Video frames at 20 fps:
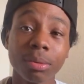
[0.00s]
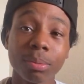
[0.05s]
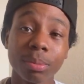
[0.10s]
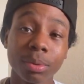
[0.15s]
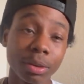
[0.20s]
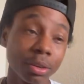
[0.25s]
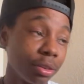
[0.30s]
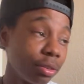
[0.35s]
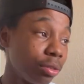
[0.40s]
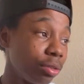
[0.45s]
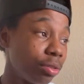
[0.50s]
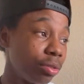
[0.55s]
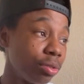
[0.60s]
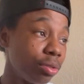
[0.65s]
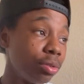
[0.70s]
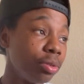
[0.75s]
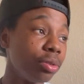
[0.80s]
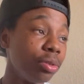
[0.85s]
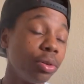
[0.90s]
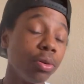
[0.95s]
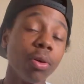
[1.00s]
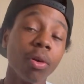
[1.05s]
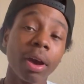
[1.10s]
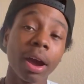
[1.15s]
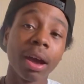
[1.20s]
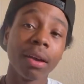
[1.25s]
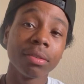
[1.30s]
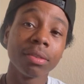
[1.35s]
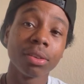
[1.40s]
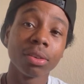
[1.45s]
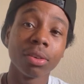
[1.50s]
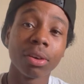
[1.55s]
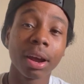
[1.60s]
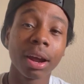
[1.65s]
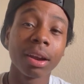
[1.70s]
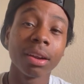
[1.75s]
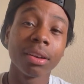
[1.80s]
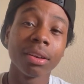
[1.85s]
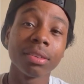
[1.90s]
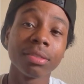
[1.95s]
But you you gonna have to learn
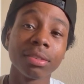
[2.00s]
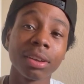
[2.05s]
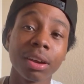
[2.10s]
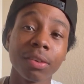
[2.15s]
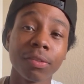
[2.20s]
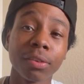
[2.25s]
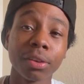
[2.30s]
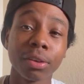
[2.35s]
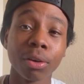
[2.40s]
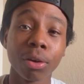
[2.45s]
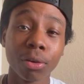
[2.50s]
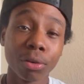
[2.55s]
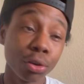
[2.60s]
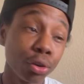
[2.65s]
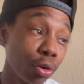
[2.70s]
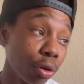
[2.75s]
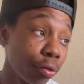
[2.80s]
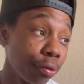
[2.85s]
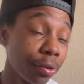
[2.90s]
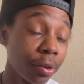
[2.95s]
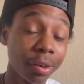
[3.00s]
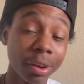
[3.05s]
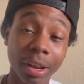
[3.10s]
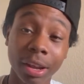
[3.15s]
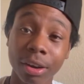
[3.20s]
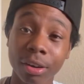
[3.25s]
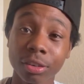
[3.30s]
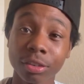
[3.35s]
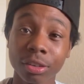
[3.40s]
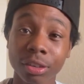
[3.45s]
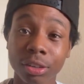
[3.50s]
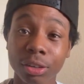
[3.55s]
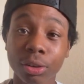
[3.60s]
how to decipher the code. You gonna feel the energy.